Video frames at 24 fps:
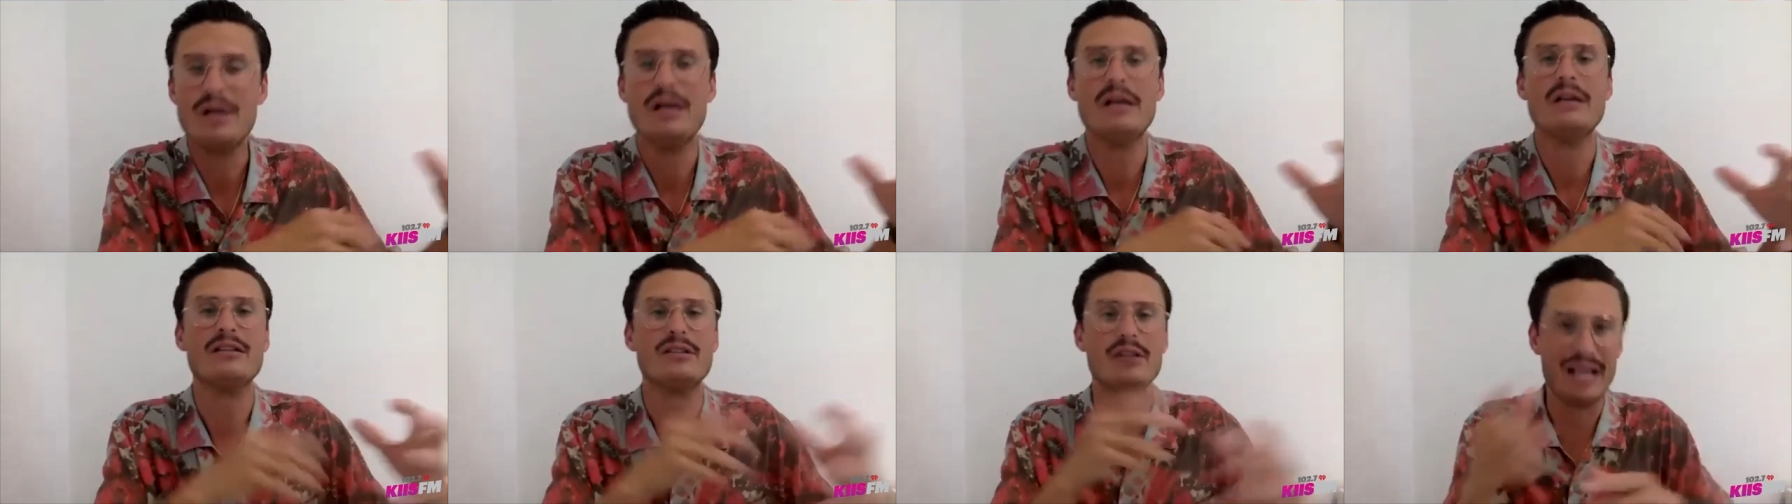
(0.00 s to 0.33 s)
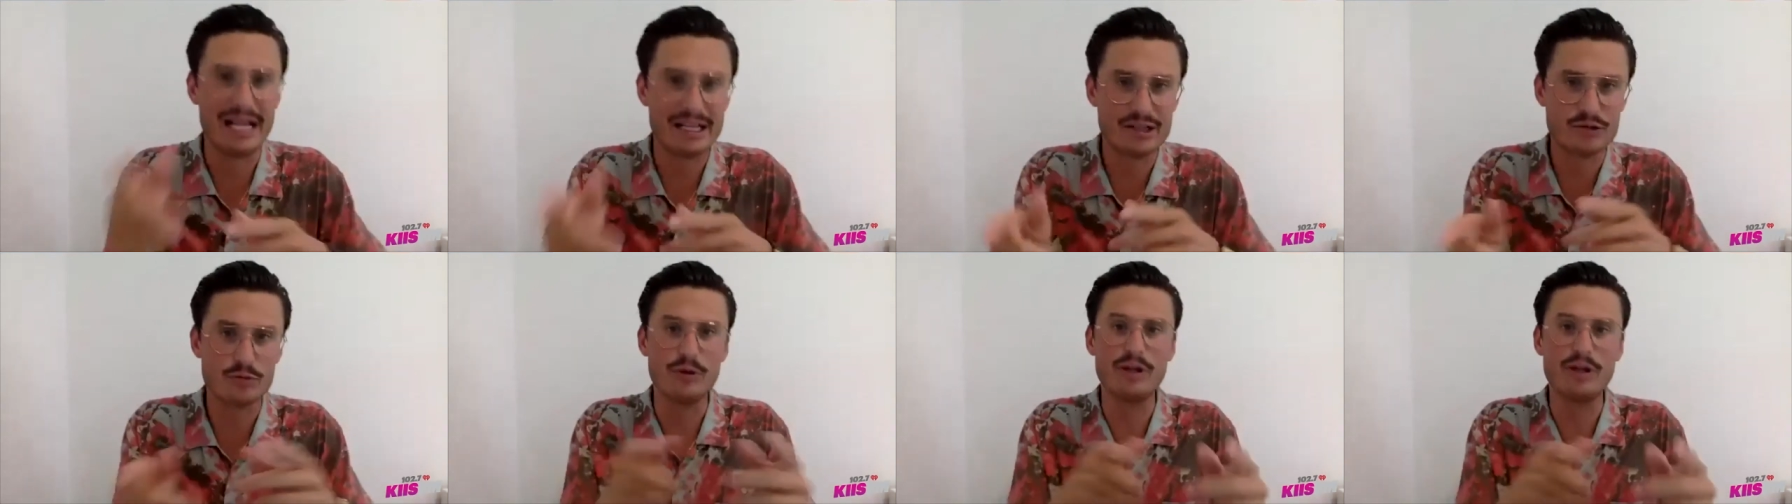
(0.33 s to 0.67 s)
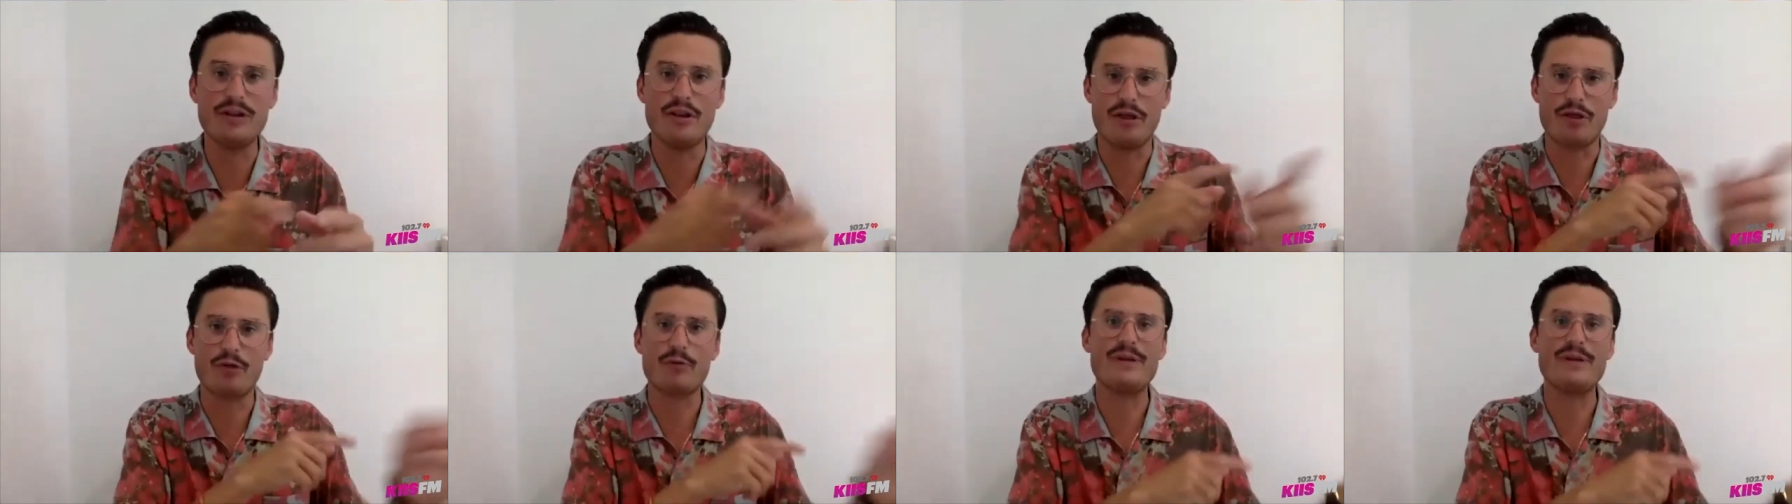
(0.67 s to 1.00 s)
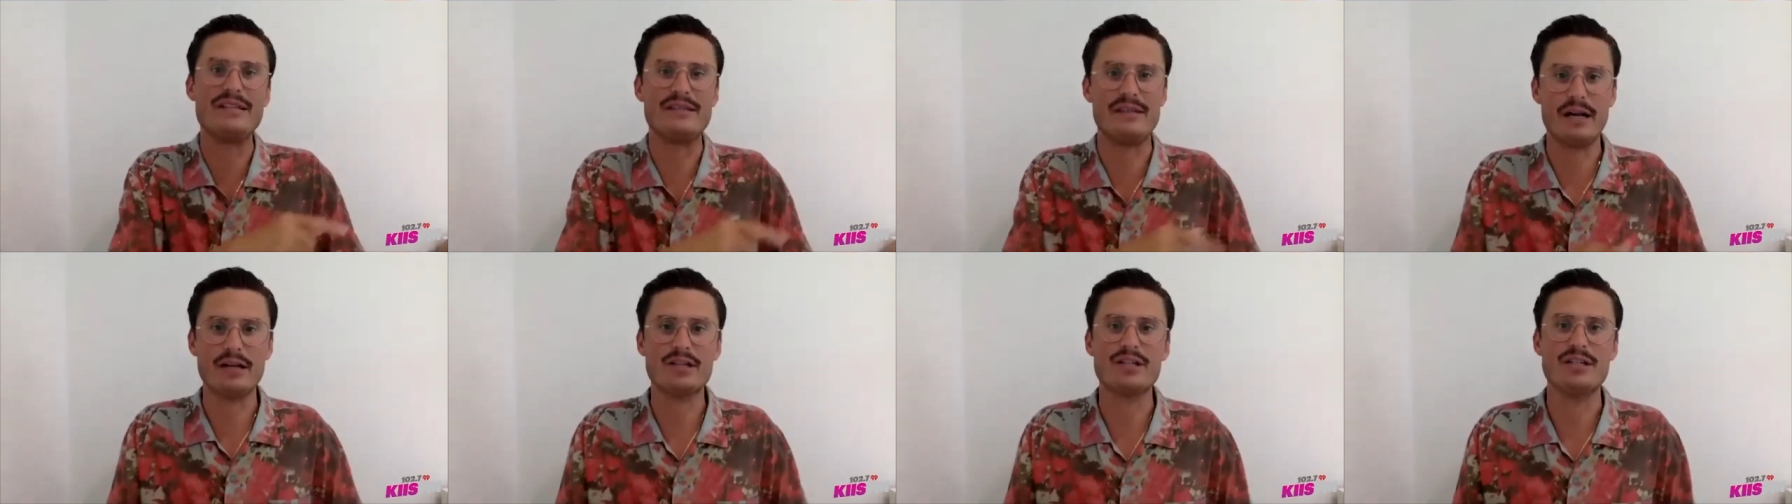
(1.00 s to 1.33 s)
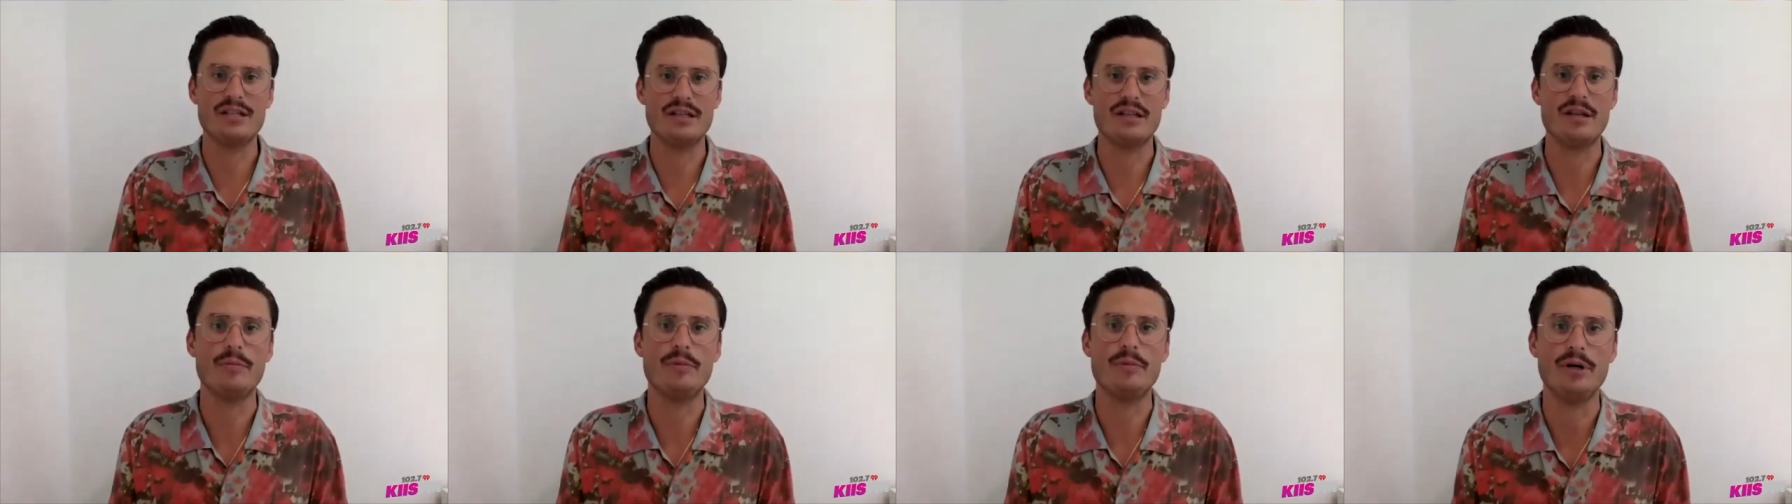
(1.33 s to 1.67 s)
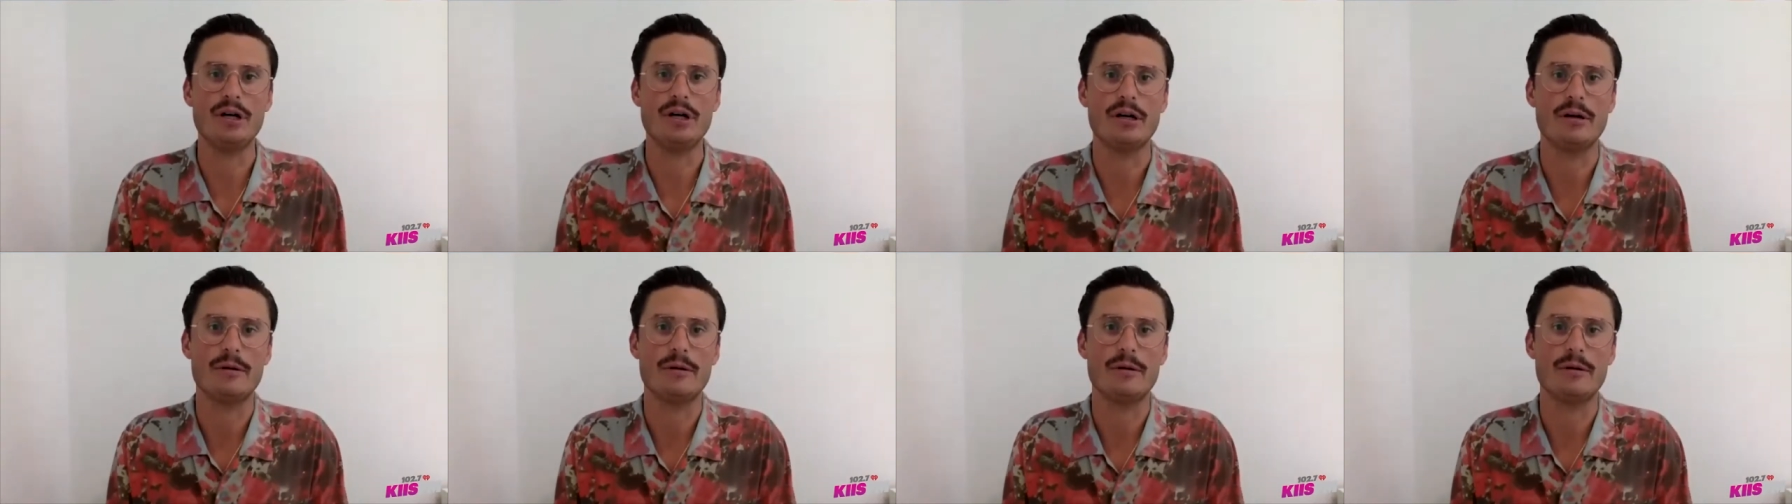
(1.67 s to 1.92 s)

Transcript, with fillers: So that's really the three sections of the book